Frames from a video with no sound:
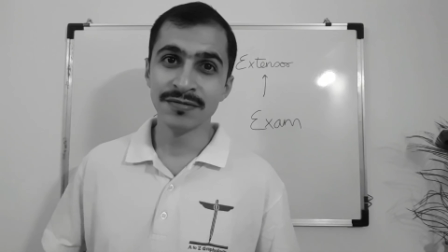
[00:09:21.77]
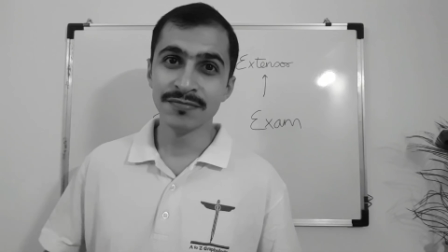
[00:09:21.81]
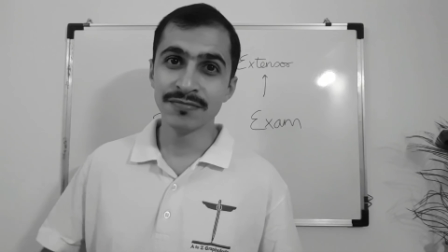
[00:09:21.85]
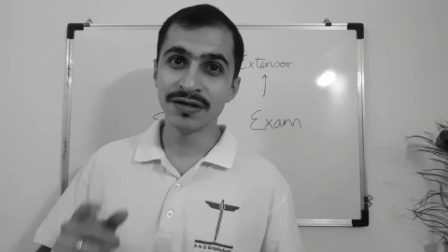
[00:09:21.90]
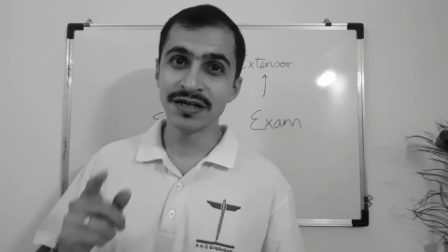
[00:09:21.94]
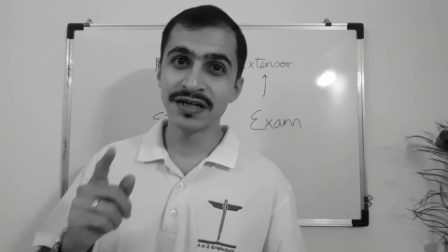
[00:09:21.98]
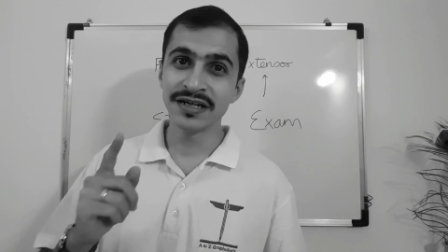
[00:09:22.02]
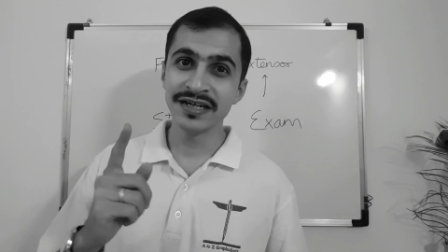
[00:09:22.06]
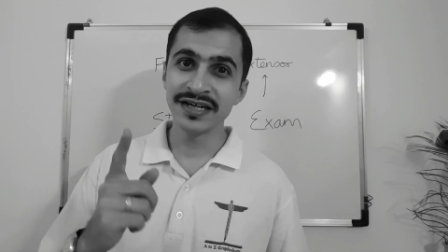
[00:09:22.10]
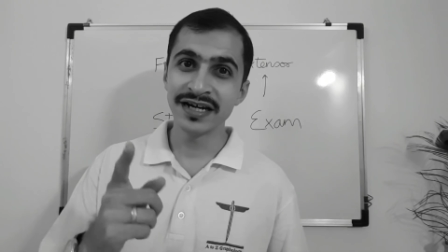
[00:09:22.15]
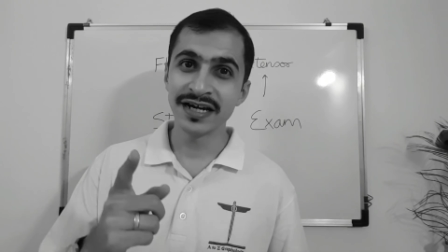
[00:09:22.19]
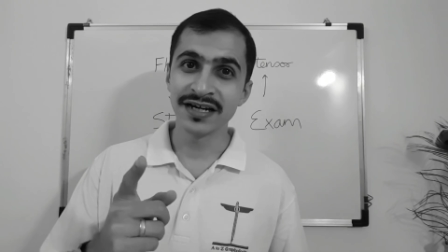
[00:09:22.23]

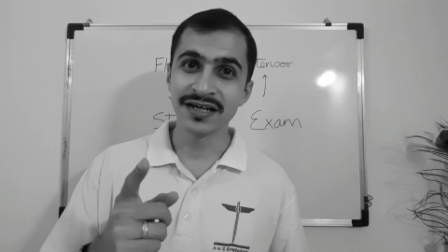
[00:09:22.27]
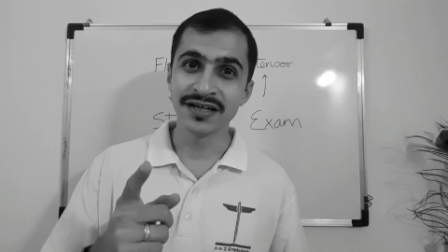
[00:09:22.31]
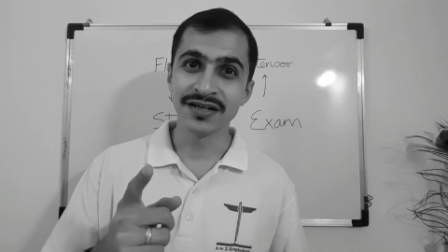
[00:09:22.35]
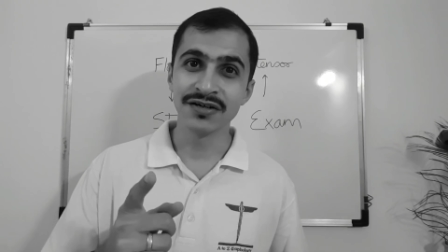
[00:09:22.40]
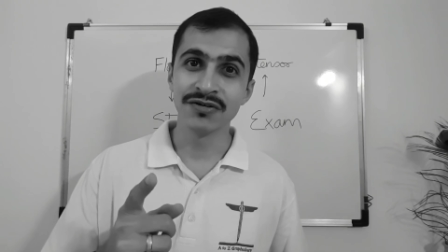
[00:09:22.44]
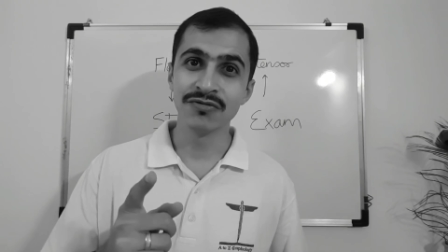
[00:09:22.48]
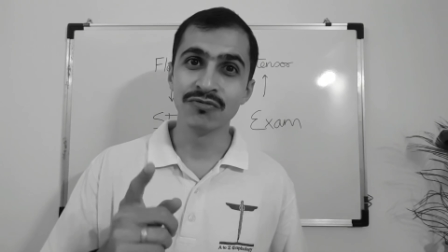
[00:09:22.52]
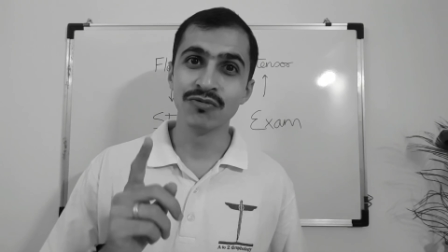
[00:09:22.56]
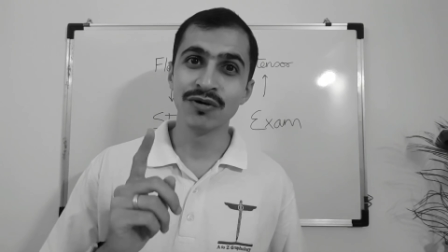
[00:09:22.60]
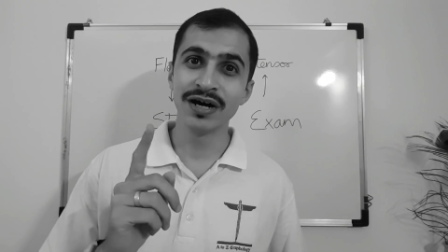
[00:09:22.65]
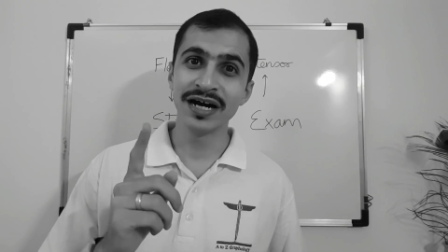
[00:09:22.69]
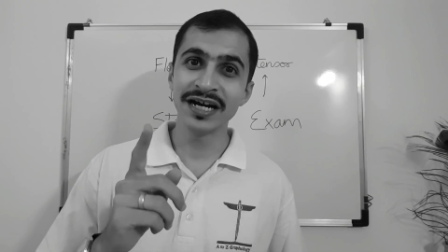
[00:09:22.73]
But yet,
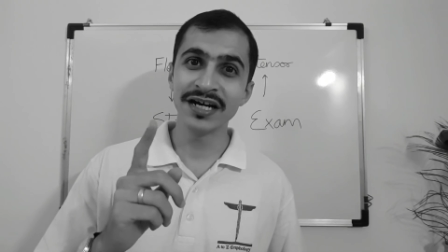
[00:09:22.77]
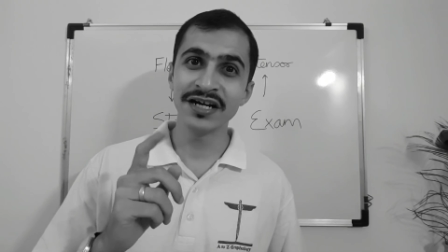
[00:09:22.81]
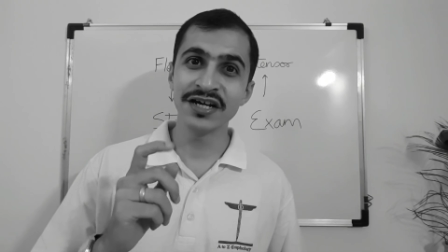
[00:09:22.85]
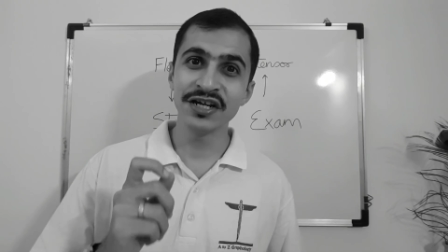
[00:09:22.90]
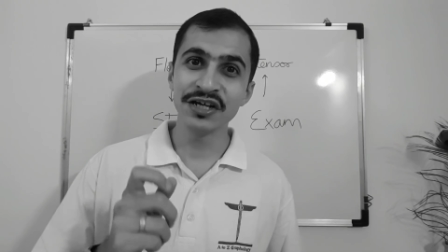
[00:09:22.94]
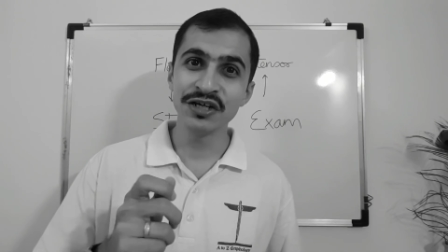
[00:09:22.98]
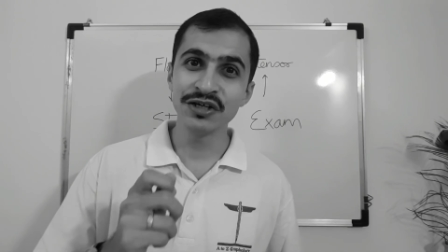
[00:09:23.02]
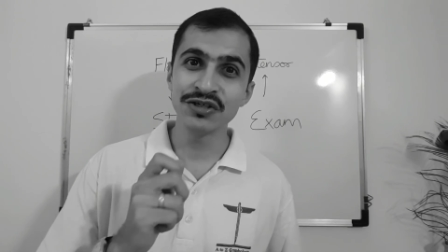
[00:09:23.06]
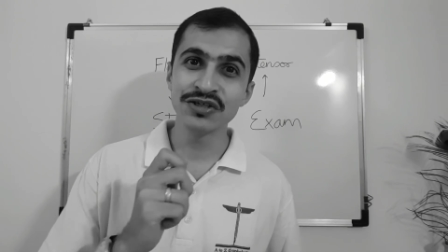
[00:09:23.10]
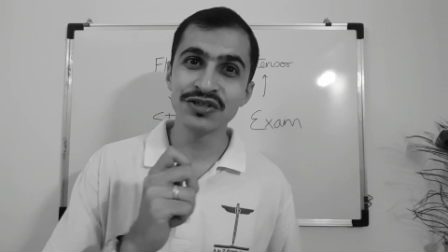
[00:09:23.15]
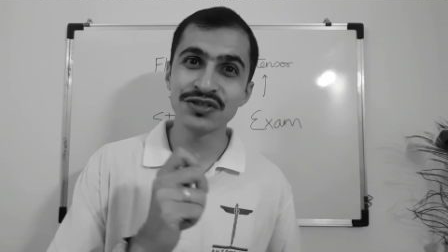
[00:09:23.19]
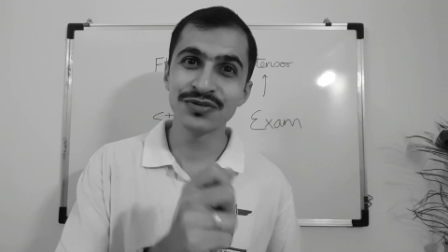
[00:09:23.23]
why do
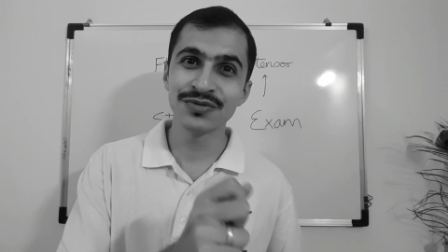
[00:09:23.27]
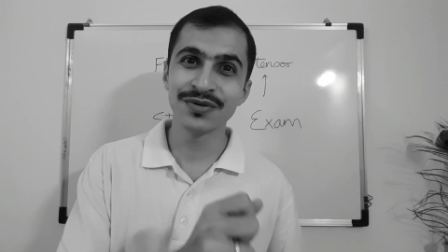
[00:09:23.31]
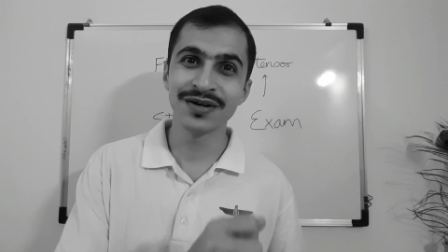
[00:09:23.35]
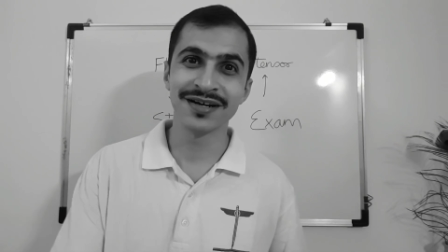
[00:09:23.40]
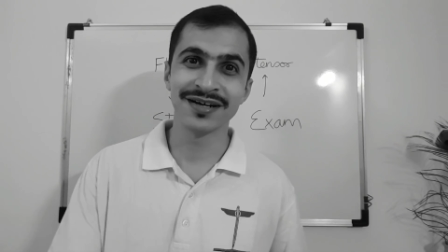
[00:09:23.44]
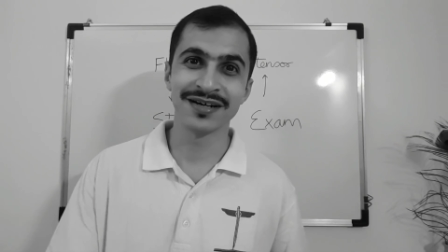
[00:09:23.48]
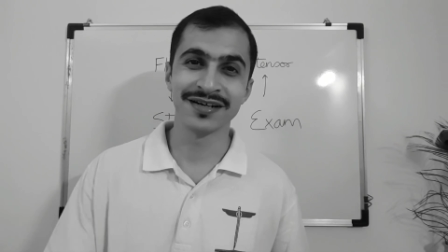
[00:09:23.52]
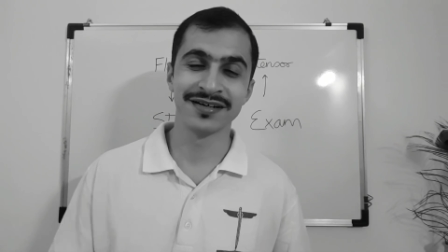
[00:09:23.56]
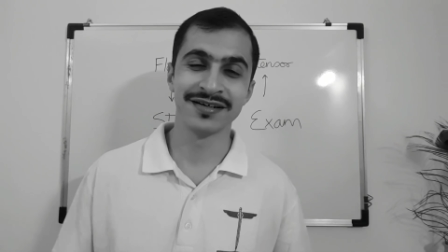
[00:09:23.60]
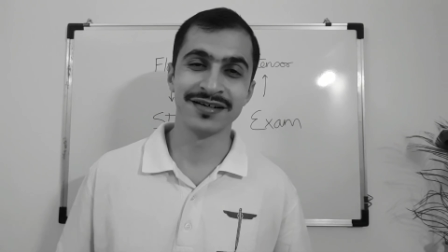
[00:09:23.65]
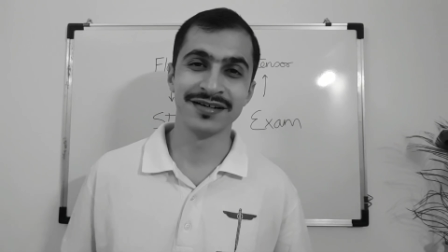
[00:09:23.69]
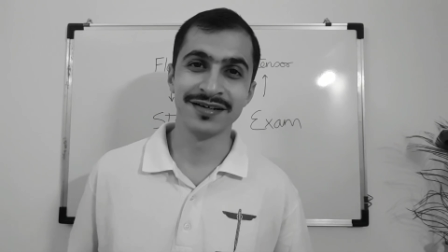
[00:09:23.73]
you
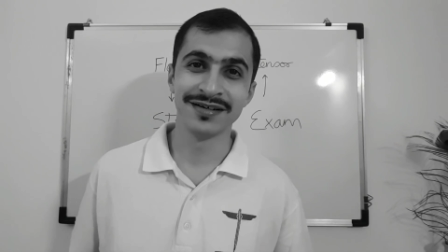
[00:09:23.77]
sweat?